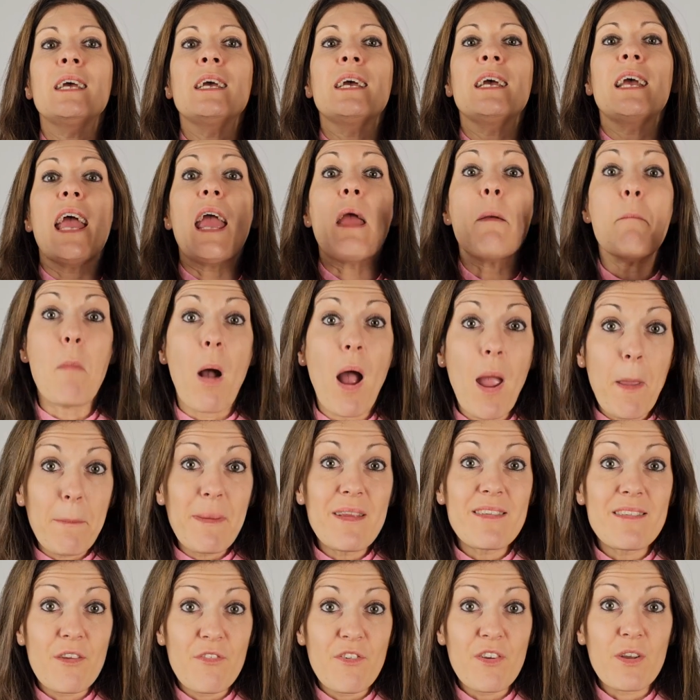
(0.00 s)
It might be
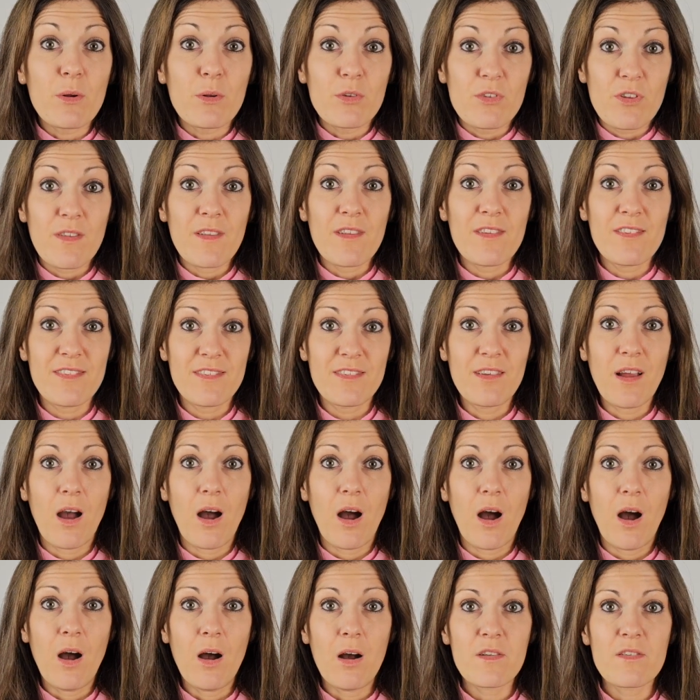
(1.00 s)
difficult at the
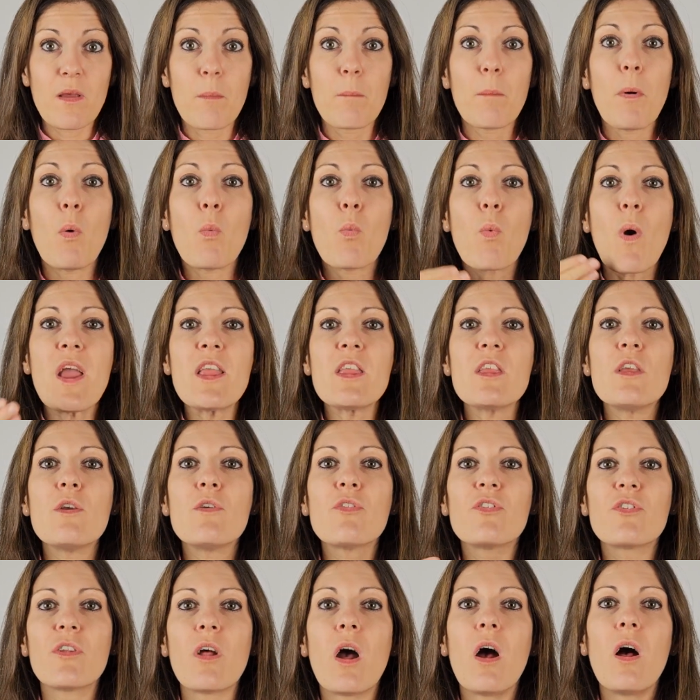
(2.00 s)
start, but when you
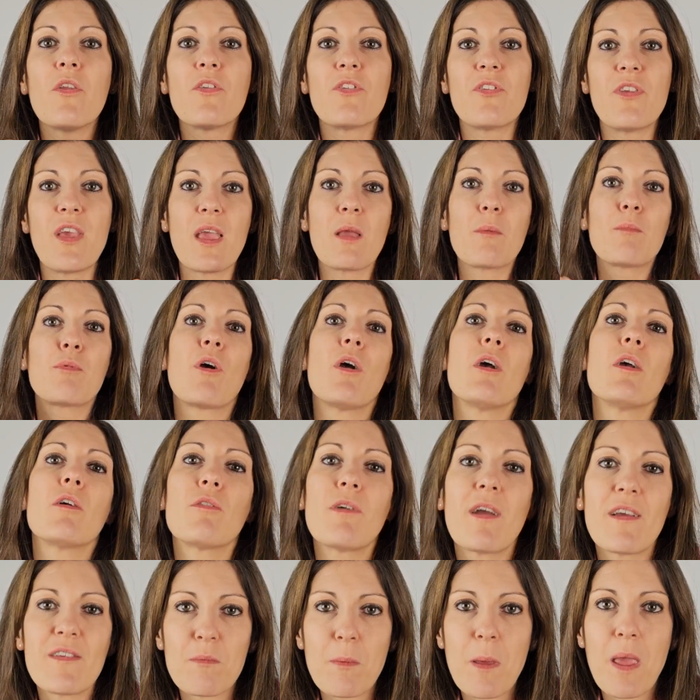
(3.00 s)
start seeing
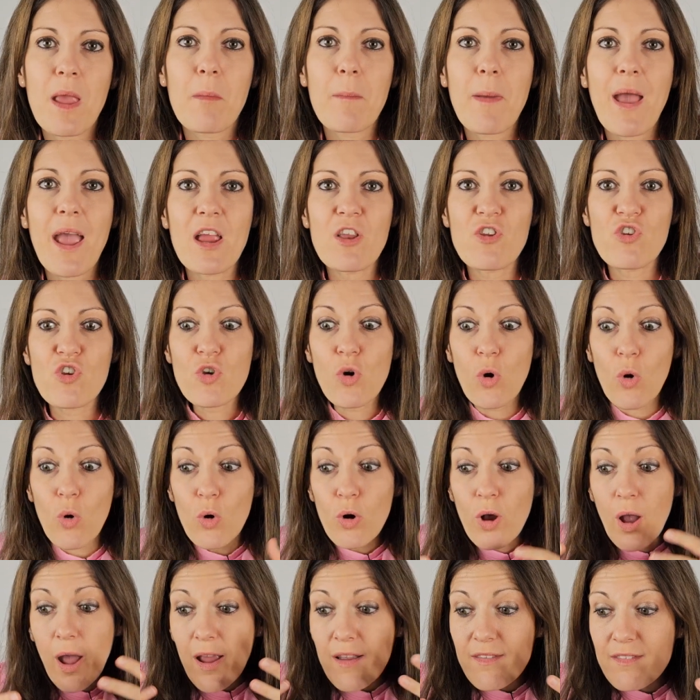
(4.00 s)
progress being made, you're
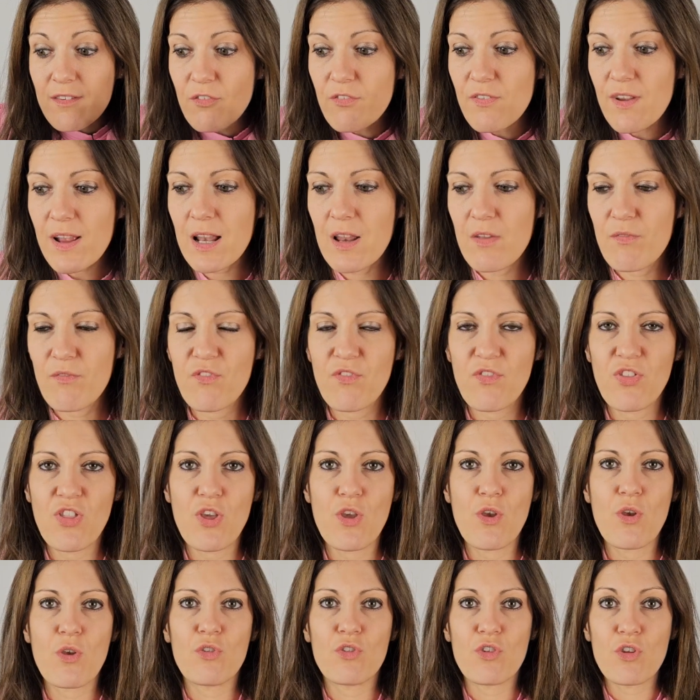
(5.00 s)
going to feel
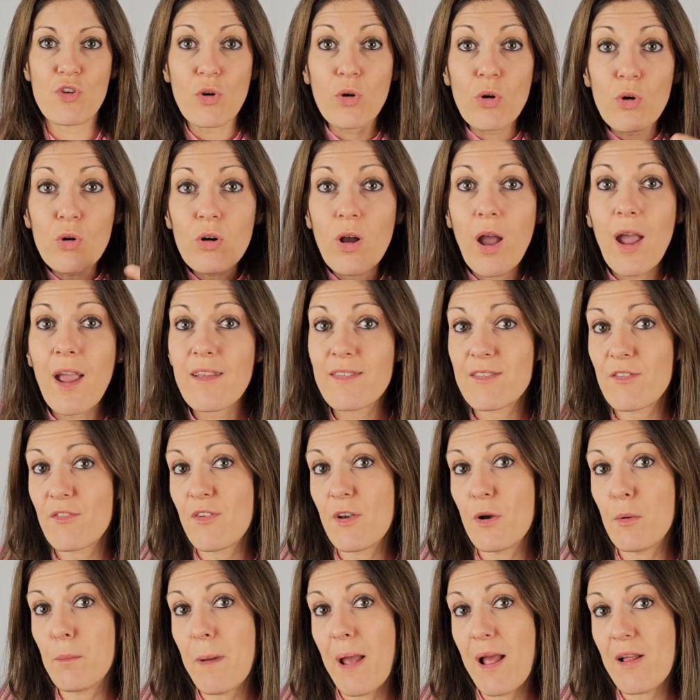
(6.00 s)
enthused. You're going to
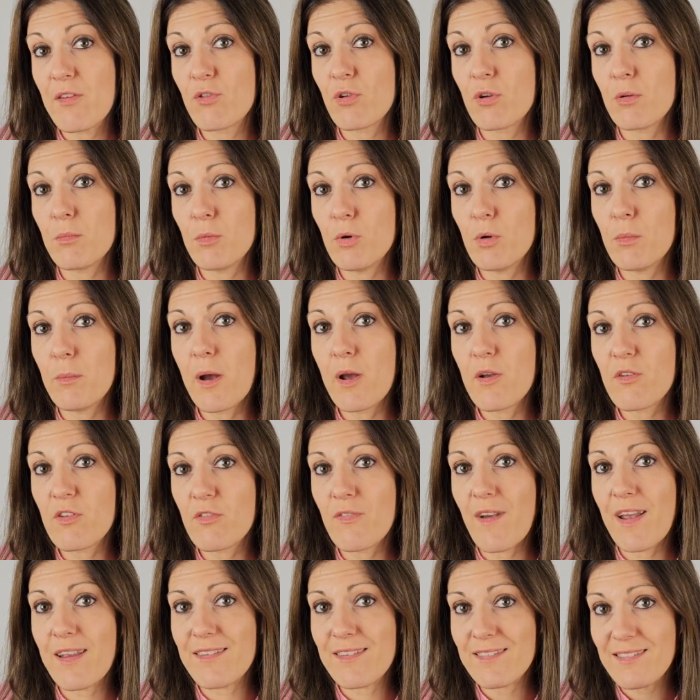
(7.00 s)
feel better and more
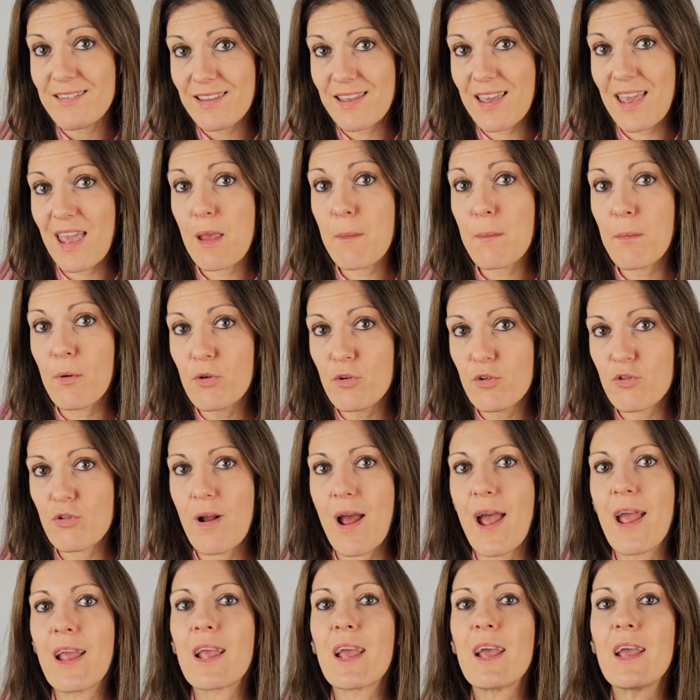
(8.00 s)
motivated to keep on
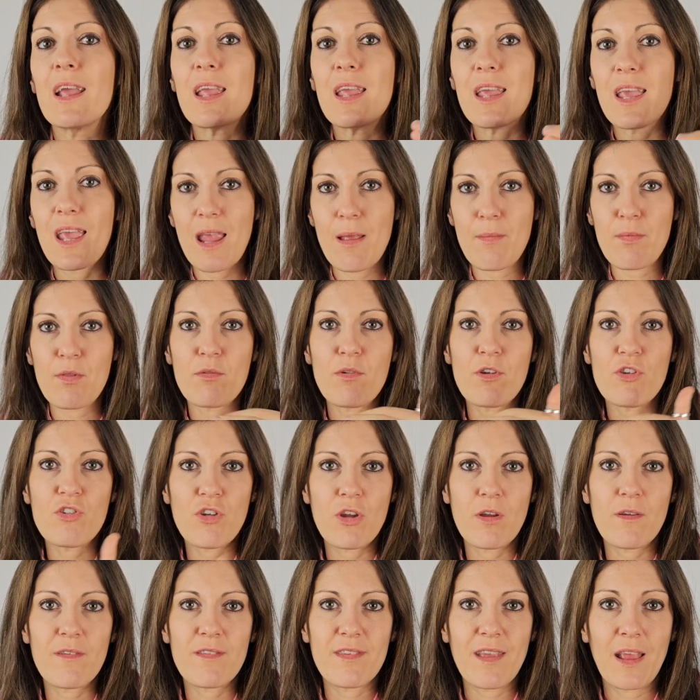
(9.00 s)
track and keep the
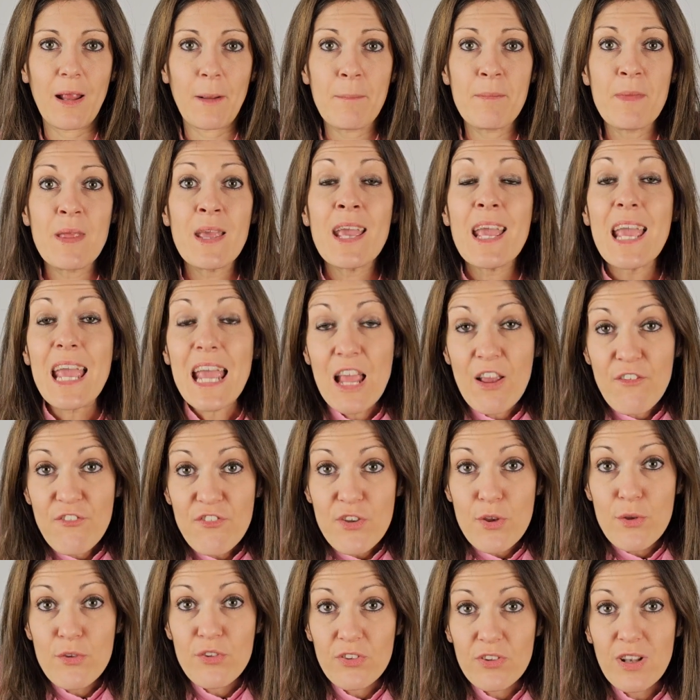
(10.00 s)
reducing. If
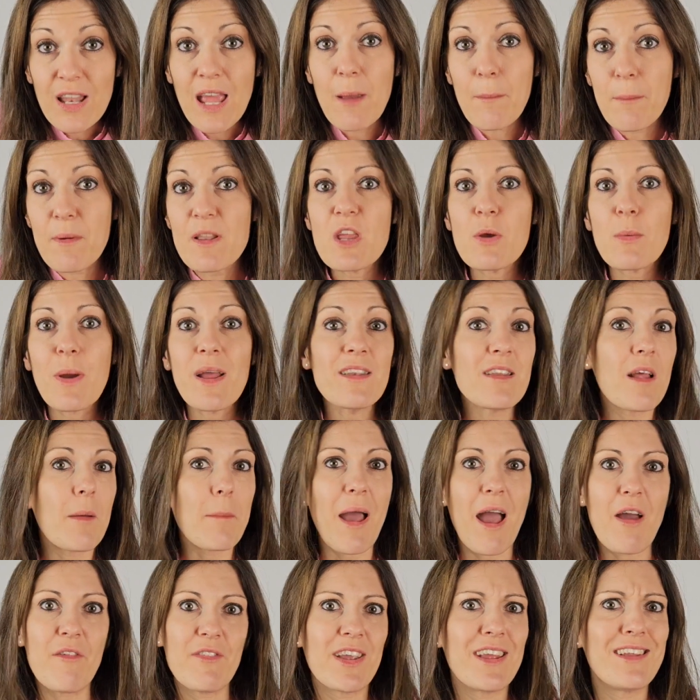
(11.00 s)
you slip and you end up
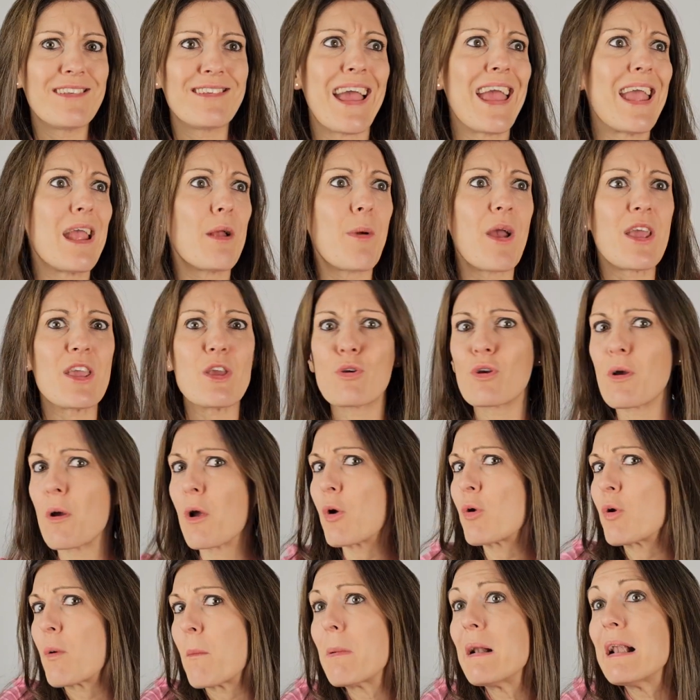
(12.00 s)
having a day where you
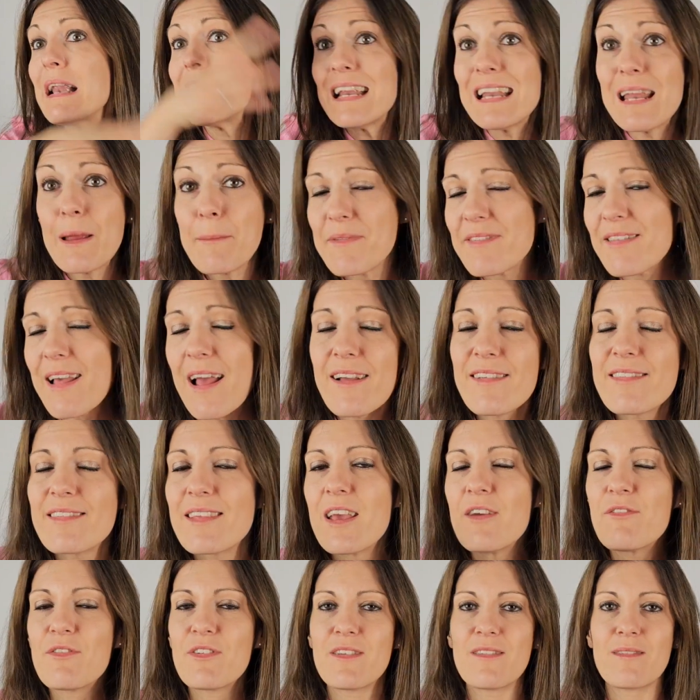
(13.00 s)
go completely
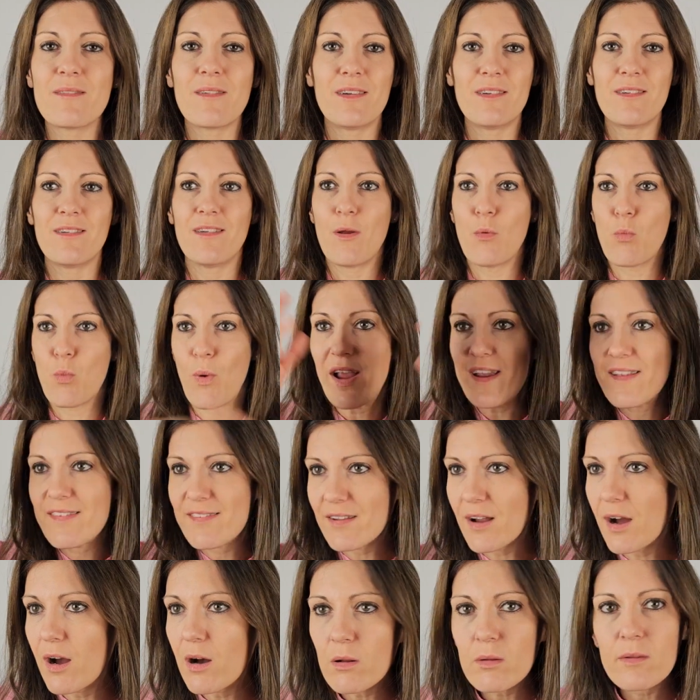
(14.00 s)
obsessive and, I don't know, waste
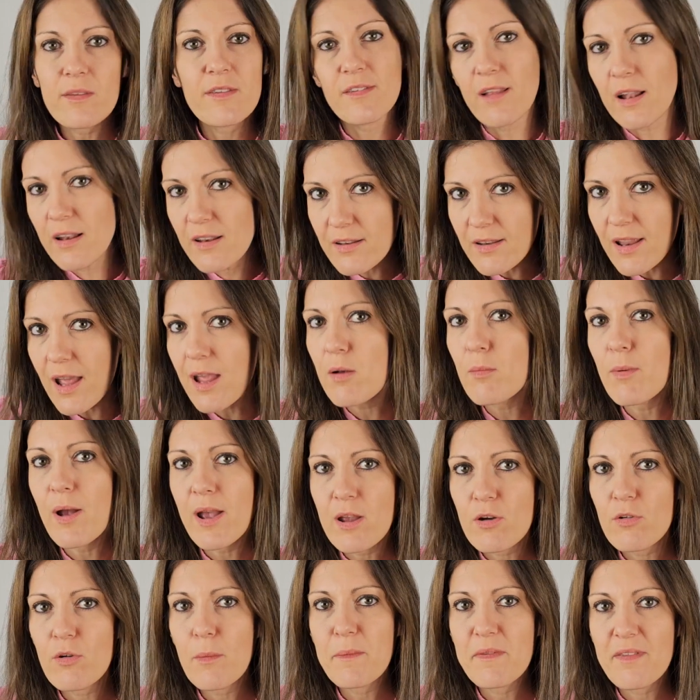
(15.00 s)
a whole Sunday where
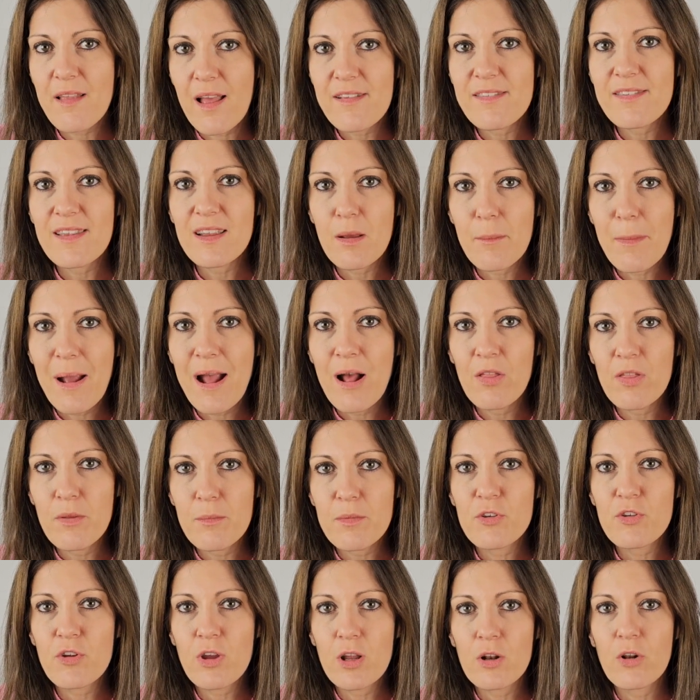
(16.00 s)
you're obsessing about them
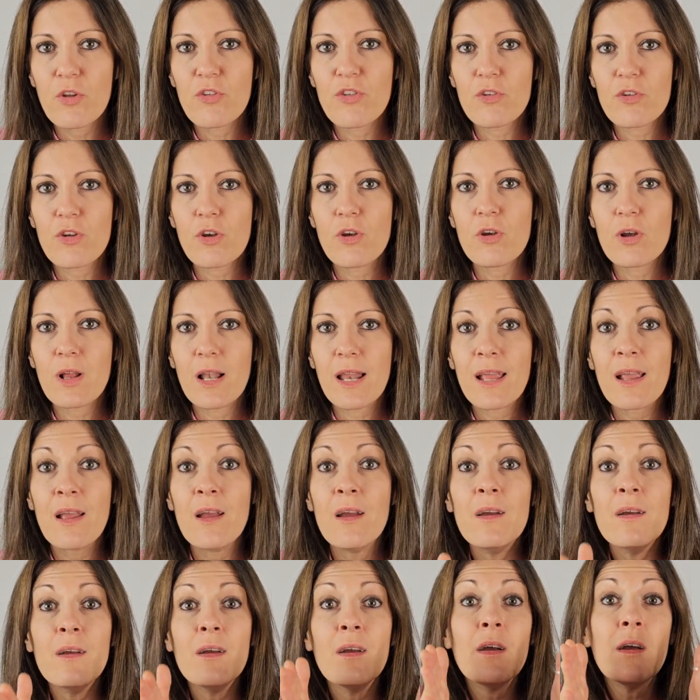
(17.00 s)
and doing lots of Googling,
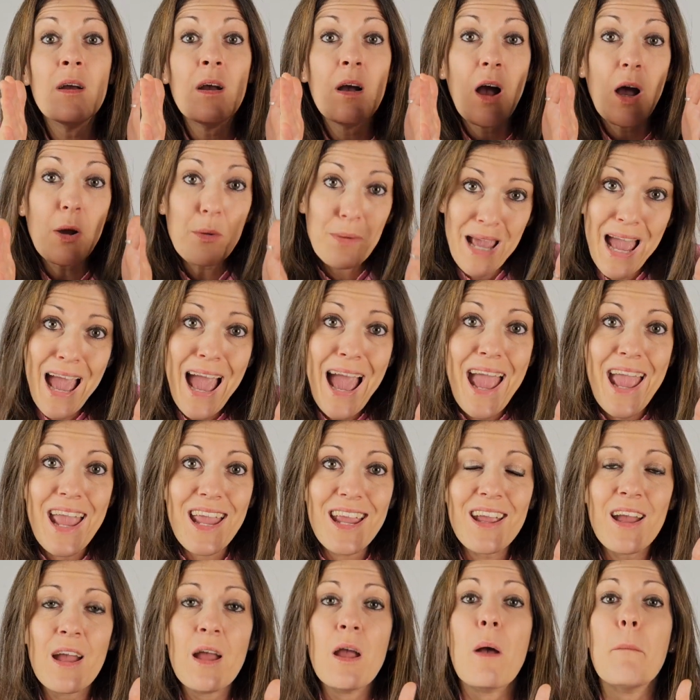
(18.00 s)

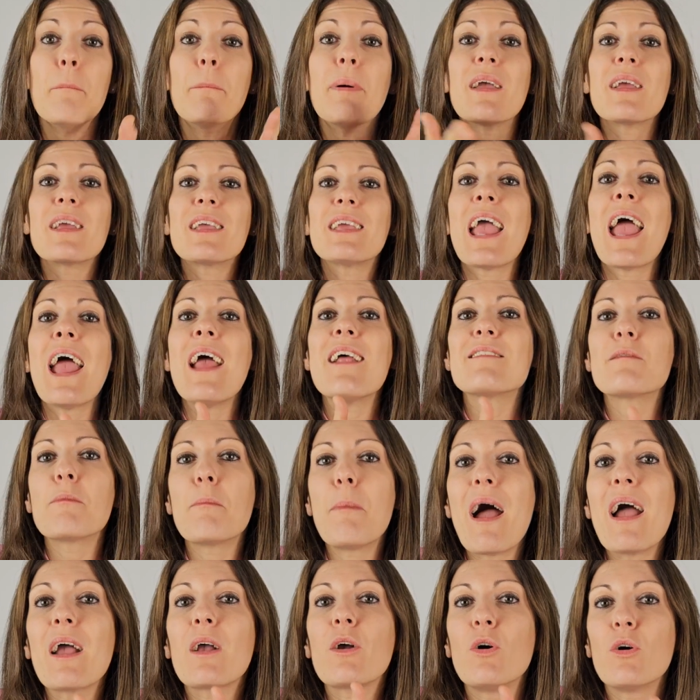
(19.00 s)
okay, but get
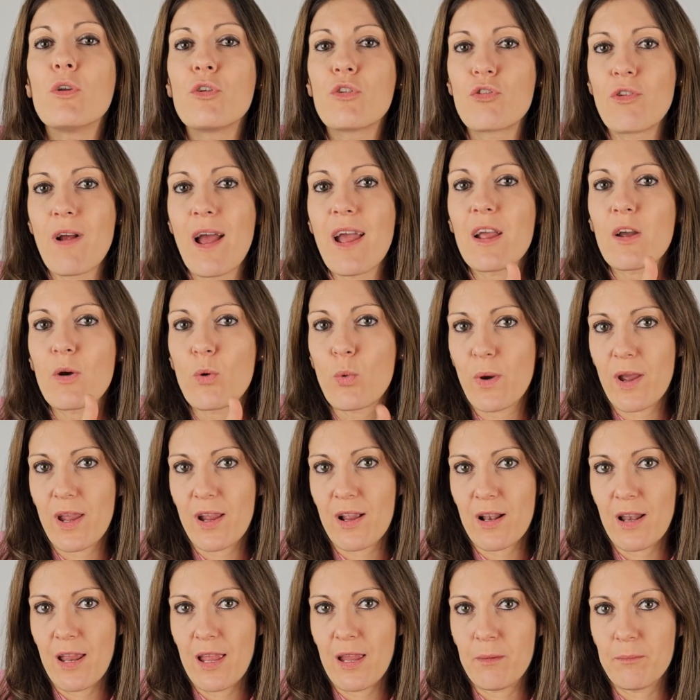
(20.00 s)
back on track
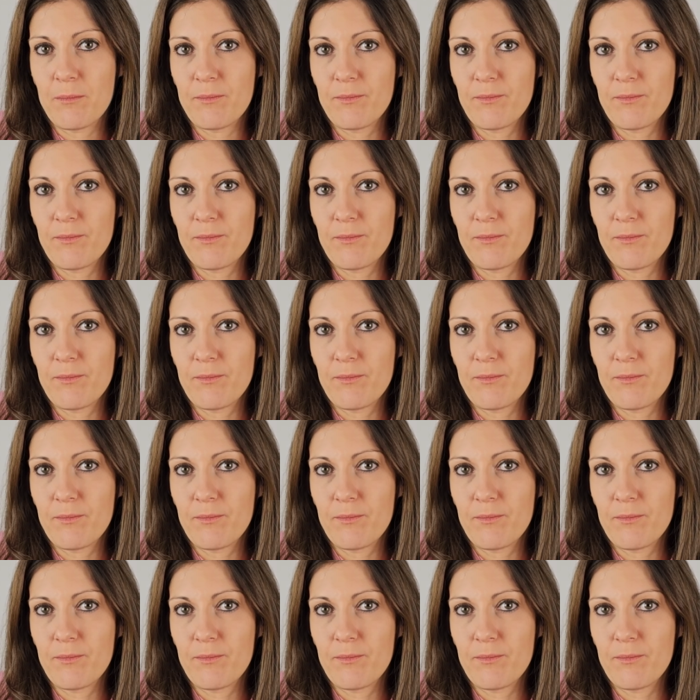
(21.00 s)
quickly.